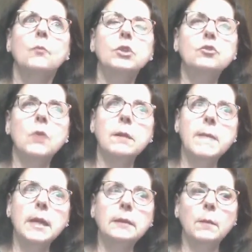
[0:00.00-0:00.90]
we try to
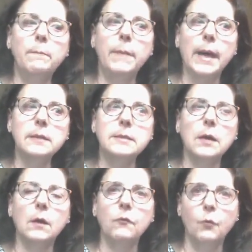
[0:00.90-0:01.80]
make the best
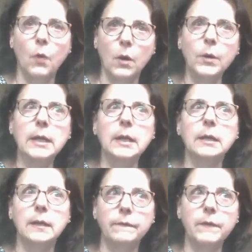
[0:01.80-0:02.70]
out of what we can
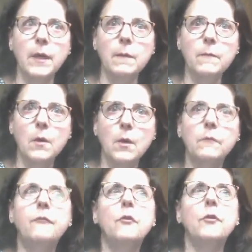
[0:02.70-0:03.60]
give them
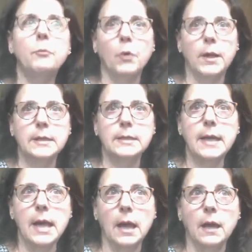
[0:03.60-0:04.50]
for the price they
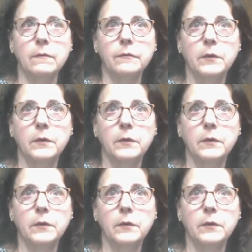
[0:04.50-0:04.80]
have.